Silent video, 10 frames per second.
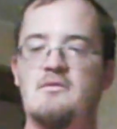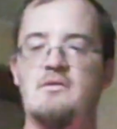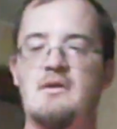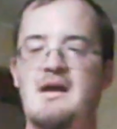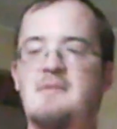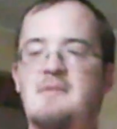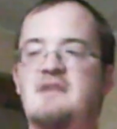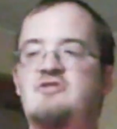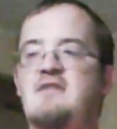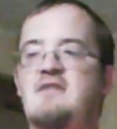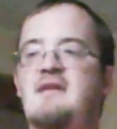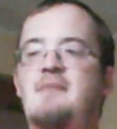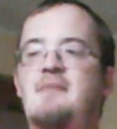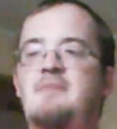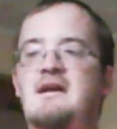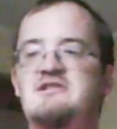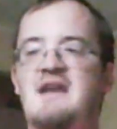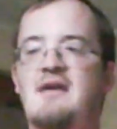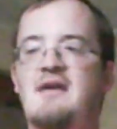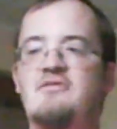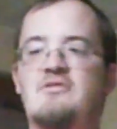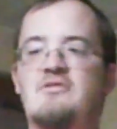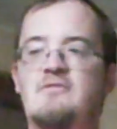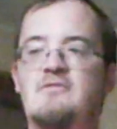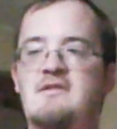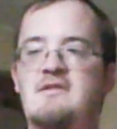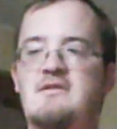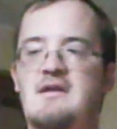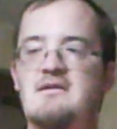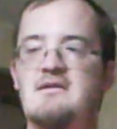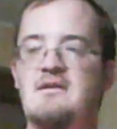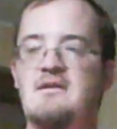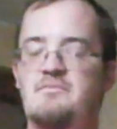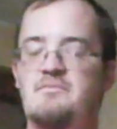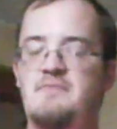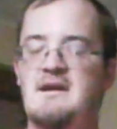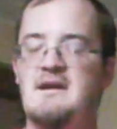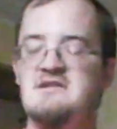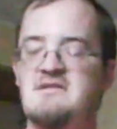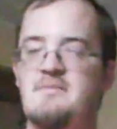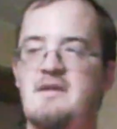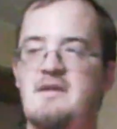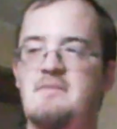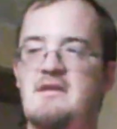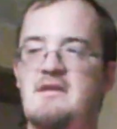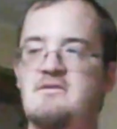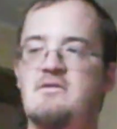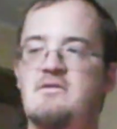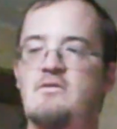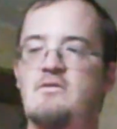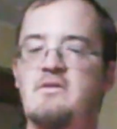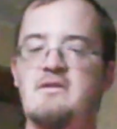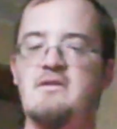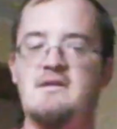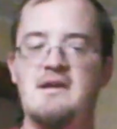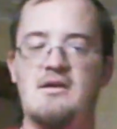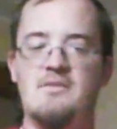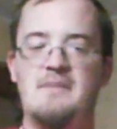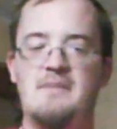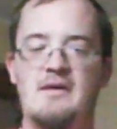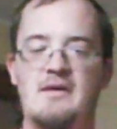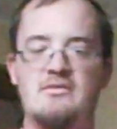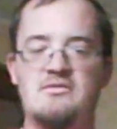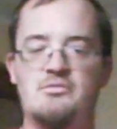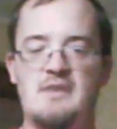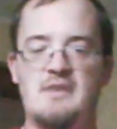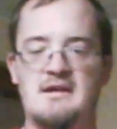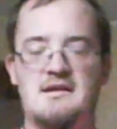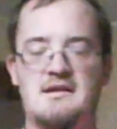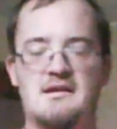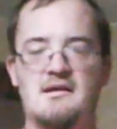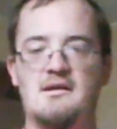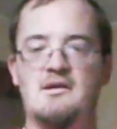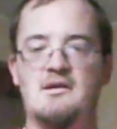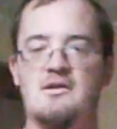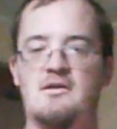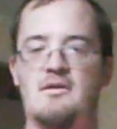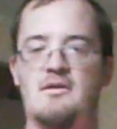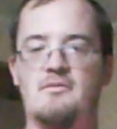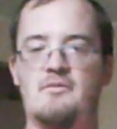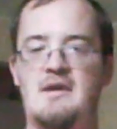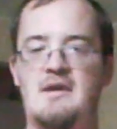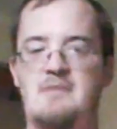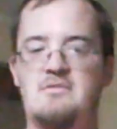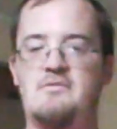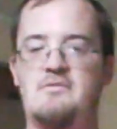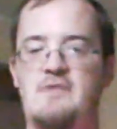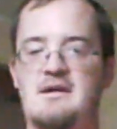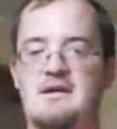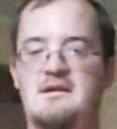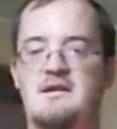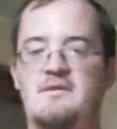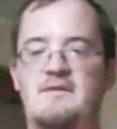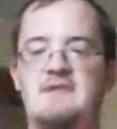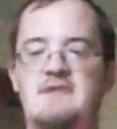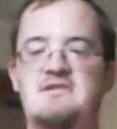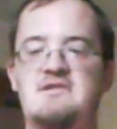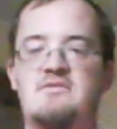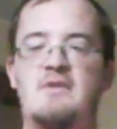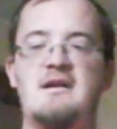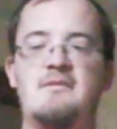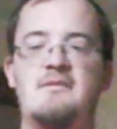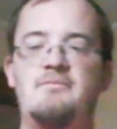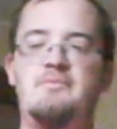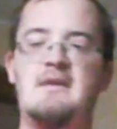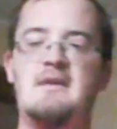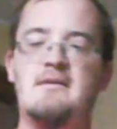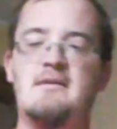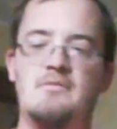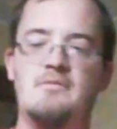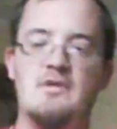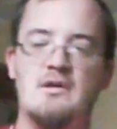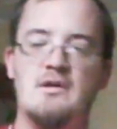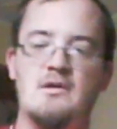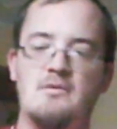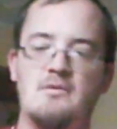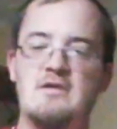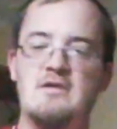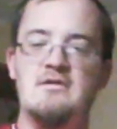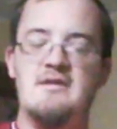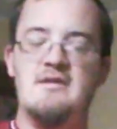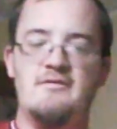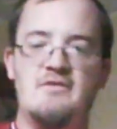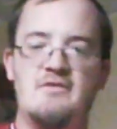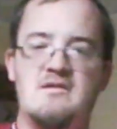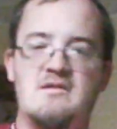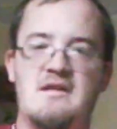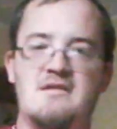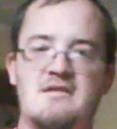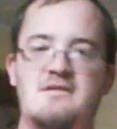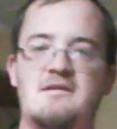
Emma tries to help Paige out and realizes that, you know, Paige is upset because the school doesn't care about Rick. Oh, what happens with Rick? They just want to be punitive in a sense.